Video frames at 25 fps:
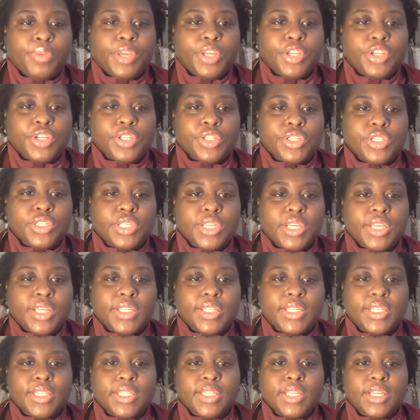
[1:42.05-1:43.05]
patients to
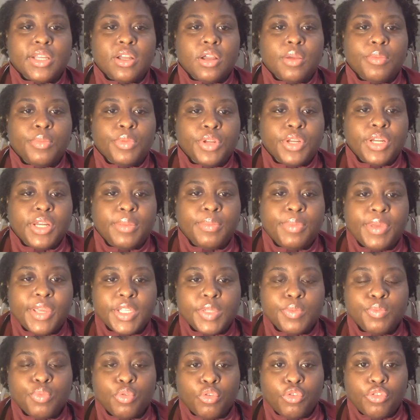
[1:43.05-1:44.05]
existing
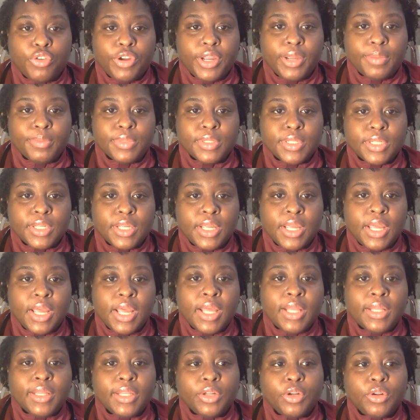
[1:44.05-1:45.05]
community-based programs,
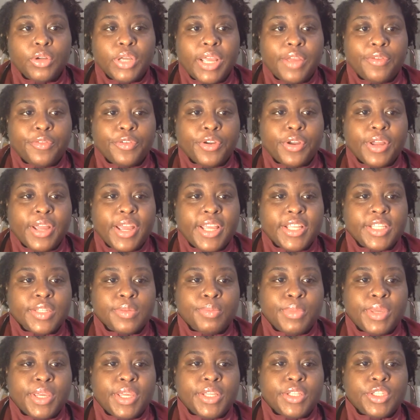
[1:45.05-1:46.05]
little effort has
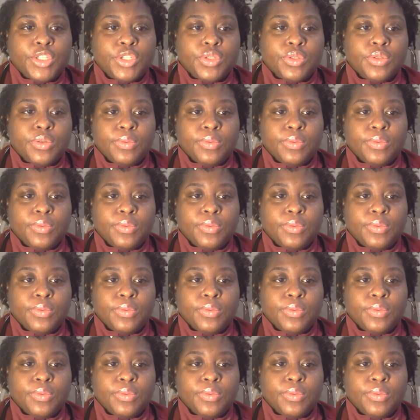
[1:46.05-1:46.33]
made